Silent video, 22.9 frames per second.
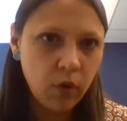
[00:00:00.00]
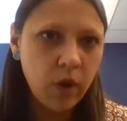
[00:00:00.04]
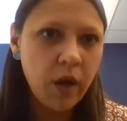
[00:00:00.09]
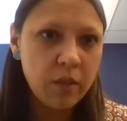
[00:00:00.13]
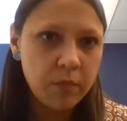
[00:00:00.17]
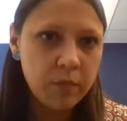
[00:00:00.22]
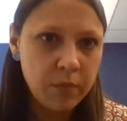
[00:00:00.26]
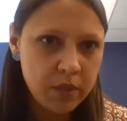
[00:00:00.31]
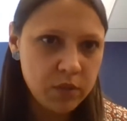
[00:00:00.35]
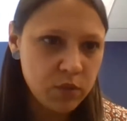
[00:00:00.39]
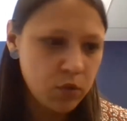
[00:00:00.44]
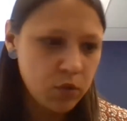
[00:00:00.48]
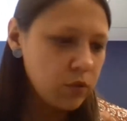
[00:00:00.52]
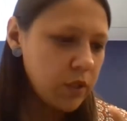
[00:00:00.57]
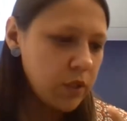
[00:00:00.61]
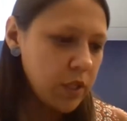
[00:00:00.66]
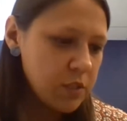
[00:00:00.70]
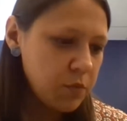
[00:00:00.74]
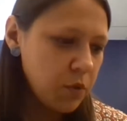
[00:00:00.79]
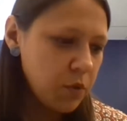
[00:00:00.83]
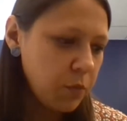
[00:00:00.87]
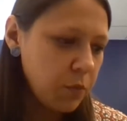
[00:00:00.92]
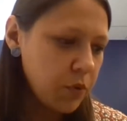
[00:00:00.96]
revolve
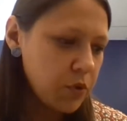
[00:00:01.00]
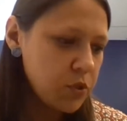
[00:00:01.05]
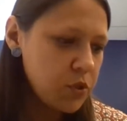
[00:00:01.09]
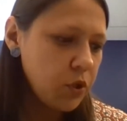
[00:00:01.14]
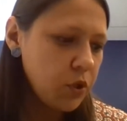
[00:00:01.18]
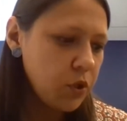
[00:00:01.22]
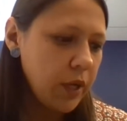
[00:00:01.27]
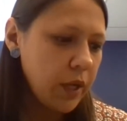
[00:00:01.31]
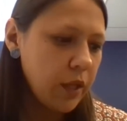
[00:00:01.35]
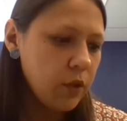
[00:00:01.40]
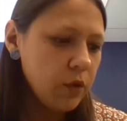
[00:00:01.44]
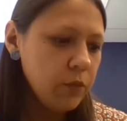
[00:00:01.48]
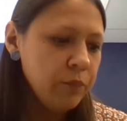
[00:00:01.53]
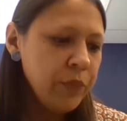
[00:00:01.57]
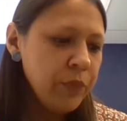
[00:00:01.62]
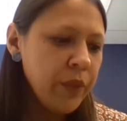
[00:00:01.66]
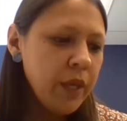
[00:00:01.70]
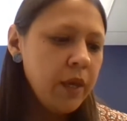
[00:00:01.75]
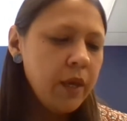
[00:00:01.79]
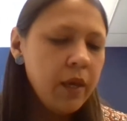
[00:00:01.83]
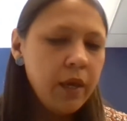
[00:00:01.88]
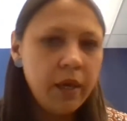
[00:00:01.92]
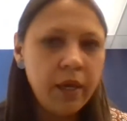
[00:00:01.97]
around the
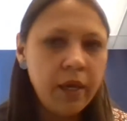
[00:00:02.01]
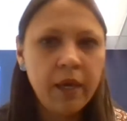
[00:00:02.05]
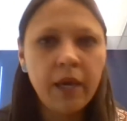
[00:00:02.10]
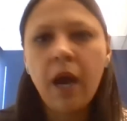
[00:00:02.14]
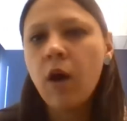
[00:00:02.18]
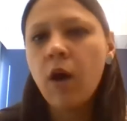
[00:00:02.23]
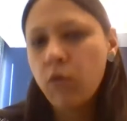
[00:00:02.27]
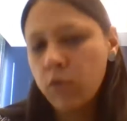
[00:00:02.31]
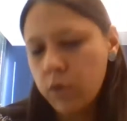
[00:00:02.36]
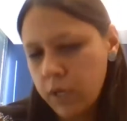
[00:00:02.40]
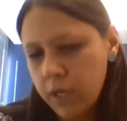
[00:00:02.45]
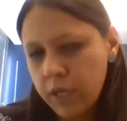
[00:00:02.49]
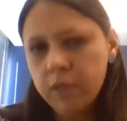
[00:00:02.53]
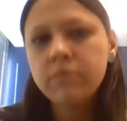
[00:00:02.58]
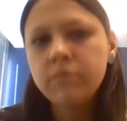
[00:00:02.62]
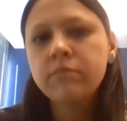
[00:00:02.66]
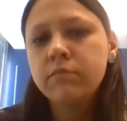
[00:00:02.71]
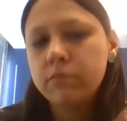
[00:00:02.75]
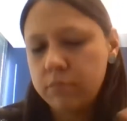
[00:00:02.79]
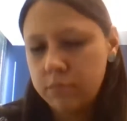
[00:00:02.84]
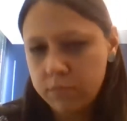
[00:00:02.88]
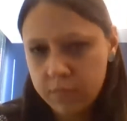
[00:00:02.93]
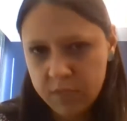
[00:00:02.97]
adverse
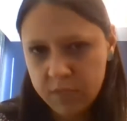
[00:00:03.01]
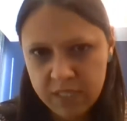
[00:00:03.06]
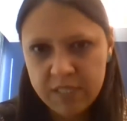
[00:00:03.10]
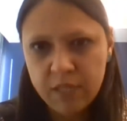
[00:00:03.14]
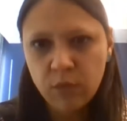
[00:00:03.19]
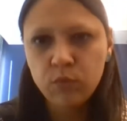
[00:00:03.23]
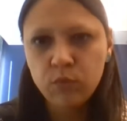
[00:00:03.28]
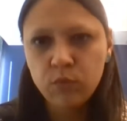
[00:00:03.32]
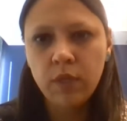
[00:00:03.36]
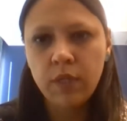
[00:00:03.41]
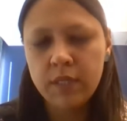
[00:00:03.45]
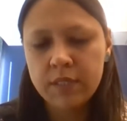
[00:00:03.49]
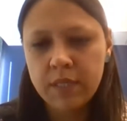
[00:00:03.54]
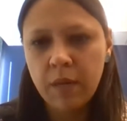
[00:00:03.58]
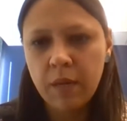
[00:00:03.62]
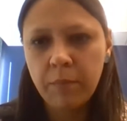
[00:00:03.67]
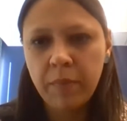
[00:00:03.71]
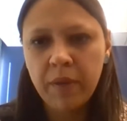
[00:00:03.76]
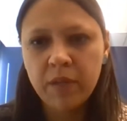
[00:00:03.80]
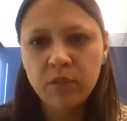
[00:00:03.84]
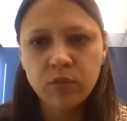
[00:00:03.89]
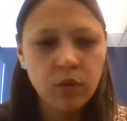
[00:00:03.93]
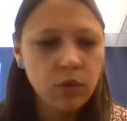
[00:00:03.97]
disproportionate
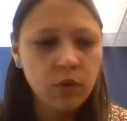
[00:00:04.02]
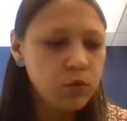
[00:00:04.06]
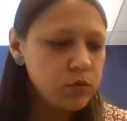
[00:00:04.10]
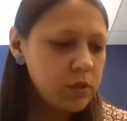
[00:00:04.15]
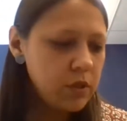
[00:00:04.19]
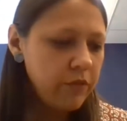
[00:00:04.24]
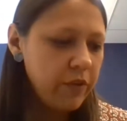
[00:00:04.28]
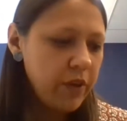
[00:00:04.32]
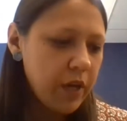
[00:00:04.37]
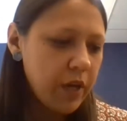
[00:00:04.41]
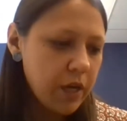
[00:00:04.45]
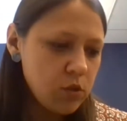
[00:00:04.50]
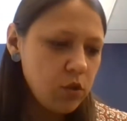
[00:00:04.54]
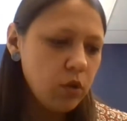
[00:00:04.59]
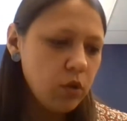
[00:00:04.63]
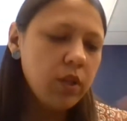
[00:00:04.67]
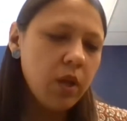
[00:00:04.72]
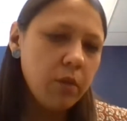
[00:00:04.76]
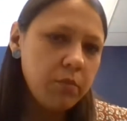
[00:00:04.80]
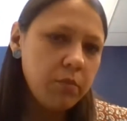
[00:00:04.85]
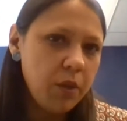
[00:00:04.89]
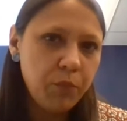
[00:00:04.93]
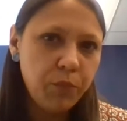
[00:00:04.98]
impact. Although
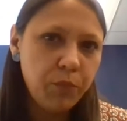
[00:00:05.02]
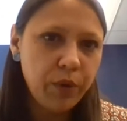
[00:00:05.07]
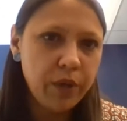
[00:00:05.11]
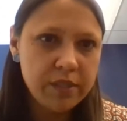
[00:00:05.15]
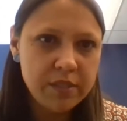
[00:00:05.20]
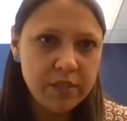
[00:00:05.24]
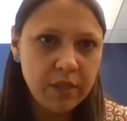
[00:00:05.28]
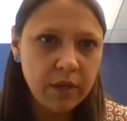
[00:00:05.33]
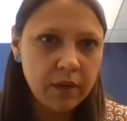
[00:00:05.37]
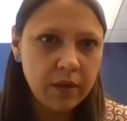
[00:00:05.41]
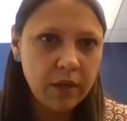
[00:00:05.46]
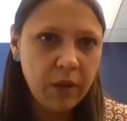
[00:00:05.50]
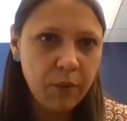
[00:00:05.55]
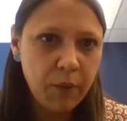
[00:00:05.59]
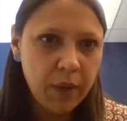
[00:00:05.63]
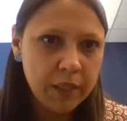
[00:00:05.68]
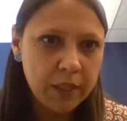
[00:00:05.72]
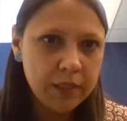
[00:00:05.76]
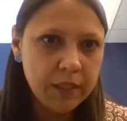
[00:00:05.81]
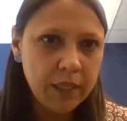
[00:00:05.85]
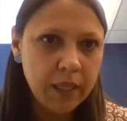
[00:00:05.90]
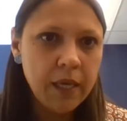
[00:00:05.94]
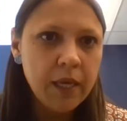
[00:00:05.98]
if we use the step
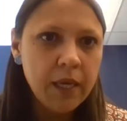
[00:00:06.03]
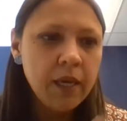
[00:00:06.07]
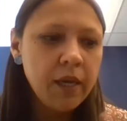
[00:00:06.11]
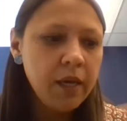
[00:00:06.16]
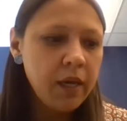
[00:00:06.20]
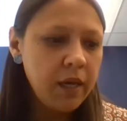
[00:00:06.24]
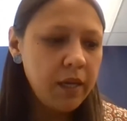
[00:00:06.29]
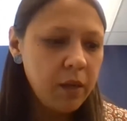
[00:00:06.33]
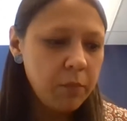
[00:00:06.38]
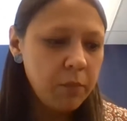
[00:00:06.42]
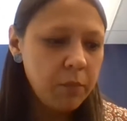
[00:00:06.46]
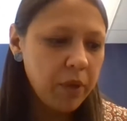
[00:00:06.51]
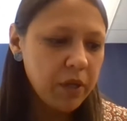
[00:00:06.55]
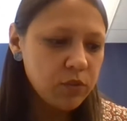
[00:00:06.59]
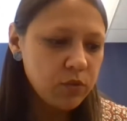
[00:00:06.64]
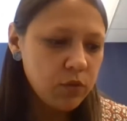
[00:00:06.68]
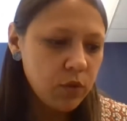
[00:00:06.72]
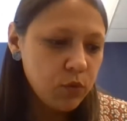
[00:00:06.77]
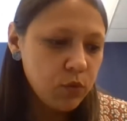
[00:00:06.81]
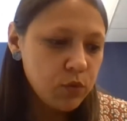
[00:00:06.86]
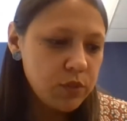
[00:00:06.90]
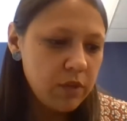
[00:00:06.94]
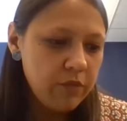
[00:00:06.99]
of
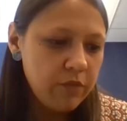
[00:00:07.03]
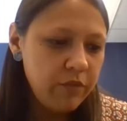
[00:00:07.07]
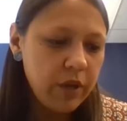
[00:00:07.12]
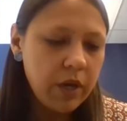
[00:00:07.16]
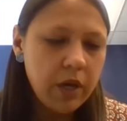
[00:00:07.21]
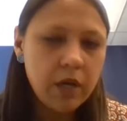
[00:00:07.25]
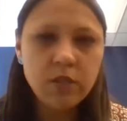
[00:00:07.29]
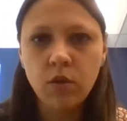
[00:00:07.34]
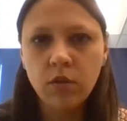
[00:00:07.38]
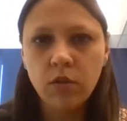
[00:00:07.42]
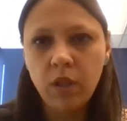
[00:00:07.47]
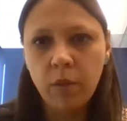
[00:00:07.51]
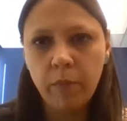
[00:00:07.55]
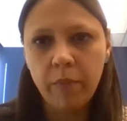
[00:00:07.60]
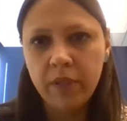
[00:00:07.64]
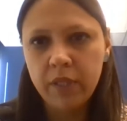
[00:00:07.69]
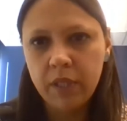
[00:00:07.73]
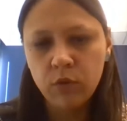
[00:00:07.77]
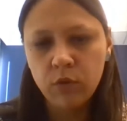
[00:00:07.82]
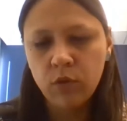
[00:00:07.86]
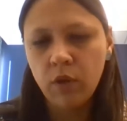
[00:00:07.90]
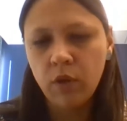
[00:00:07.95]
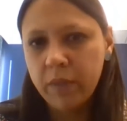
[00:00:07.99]
justification, it can be
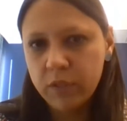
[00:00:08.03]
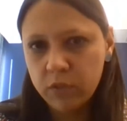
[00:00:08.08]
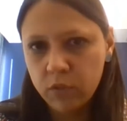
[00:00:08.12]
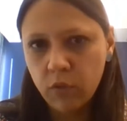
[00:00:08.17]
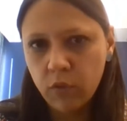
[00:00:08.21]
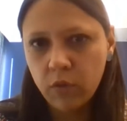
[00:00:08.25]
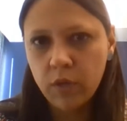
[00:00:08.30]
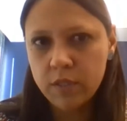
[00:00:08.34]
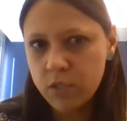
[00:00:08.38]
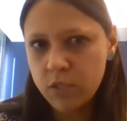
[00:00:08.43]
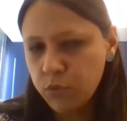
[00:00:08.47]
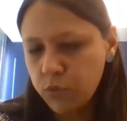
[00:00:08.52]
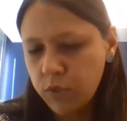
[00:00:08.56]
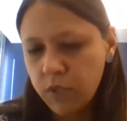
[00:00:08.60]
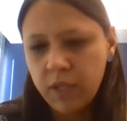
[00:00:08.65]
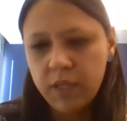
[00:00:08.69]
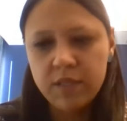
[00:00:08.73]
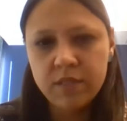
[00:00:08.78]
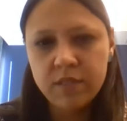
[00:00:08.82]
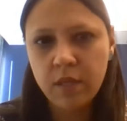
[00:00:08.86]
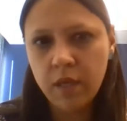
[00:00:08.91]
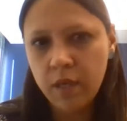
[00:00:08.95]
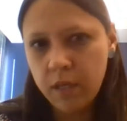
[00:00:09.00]
irrelevant in the step of
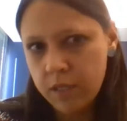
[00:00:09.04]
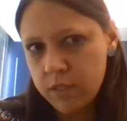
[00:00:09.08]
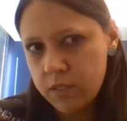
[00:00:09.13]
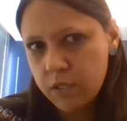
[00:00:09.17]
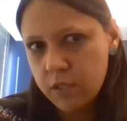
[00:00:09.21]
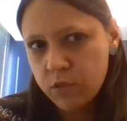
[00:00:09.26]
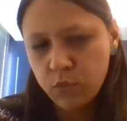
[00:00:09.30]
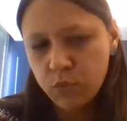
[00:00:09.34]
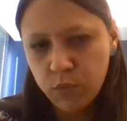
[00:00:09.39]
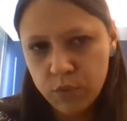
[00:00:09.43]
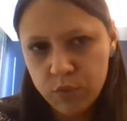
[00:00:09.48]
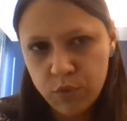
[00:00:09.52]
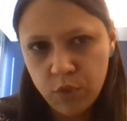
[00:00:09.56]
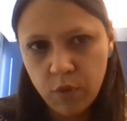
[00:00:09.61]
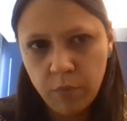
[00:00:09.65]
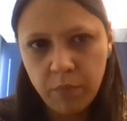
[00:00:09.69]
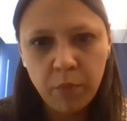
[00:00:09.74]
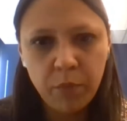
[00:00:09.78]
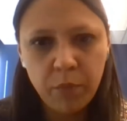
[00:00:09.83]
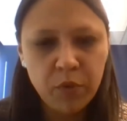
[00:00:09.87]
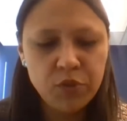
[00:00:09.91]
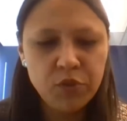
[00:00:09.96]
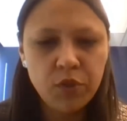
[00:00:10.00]
justification depending
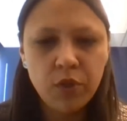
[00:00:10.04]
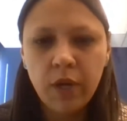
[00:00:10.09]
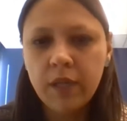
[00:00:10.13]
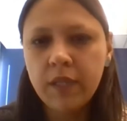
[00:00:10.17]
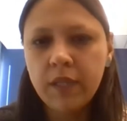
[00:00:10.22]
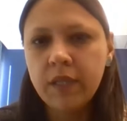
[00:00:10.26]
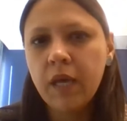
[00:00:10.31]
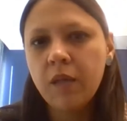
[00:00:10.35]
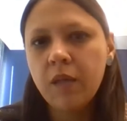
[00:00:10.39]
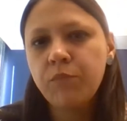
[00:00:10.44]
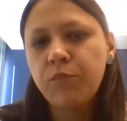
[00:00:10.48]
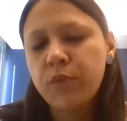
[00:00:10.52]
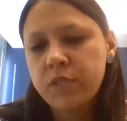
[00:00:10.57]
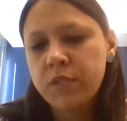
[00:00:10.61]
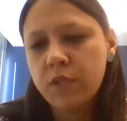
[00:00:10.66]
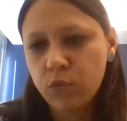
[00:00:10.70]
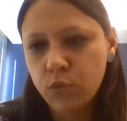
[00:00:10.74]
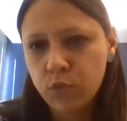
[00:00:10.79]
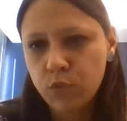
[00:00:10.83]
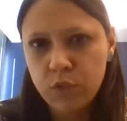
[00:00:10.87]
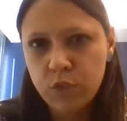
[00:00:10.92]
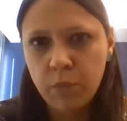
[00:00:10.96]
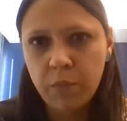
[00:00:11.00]
on the method used. And
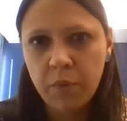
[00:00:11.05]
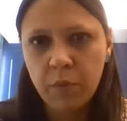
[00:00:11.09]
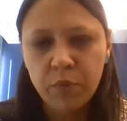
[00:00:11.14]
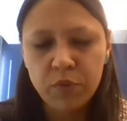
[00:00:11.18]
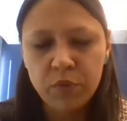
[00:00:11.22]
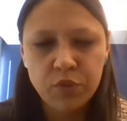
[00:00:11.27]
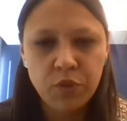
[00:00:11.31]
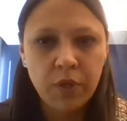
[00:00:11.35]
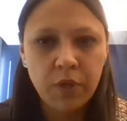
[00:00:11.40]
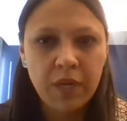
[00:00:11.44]
if it's a